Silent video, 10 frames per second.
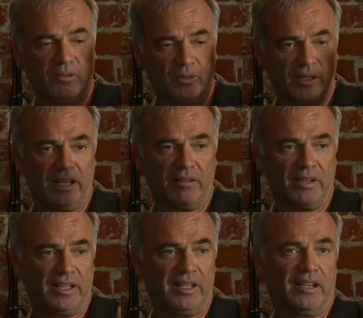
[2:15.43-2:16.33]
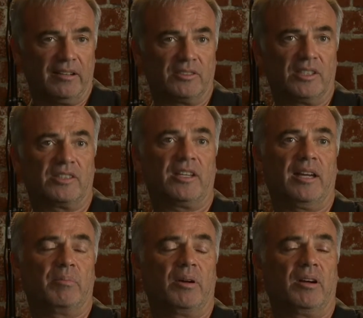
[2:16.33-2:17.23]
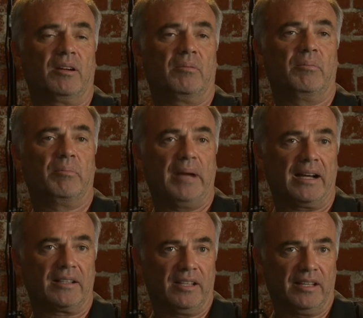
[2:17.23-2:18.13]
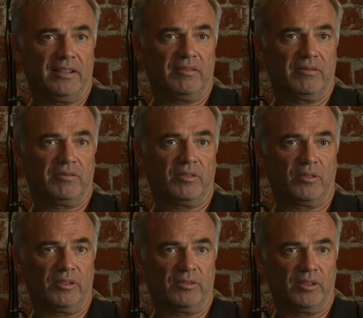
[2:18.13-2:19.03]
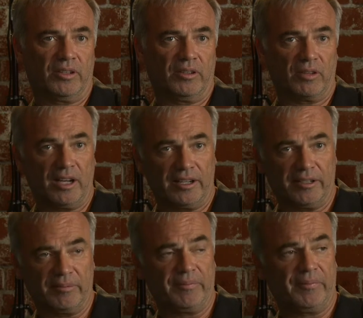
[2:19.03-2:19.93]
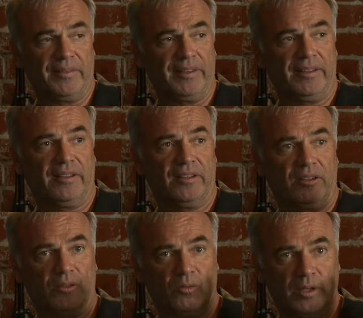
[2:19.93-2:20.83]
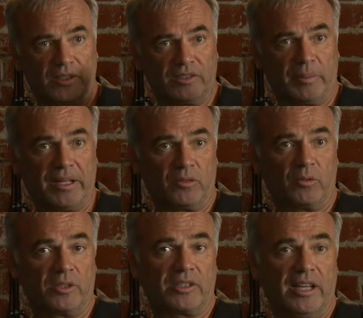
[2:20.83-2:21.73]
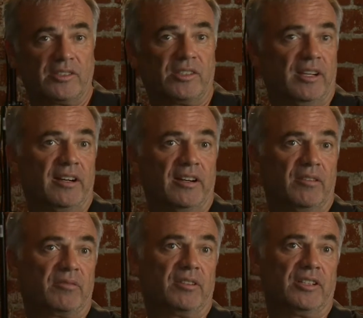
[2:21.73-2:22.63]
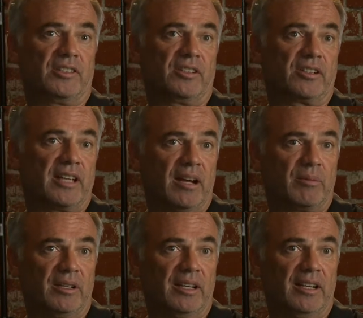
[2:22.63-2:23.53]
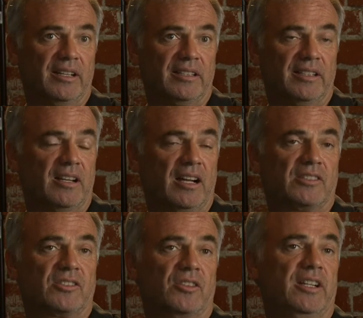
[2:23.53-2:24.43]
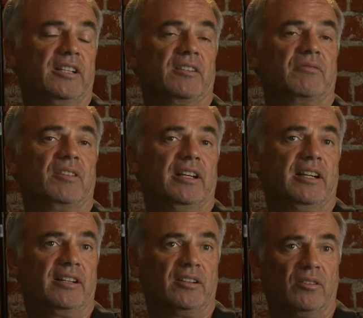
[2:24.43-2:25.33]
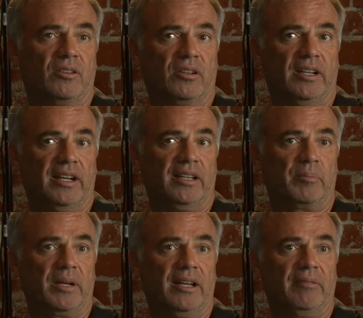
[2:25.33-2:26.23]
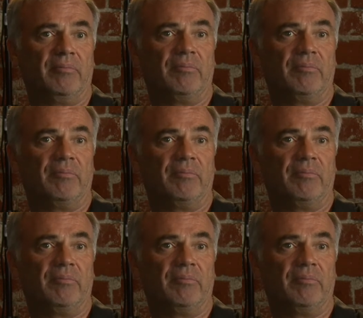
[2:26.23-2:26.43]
we'd have a 6K par backlight for the rodeo rider, which is about the worst case scenario for a digital camera, and it did not streak or flare or anything bad.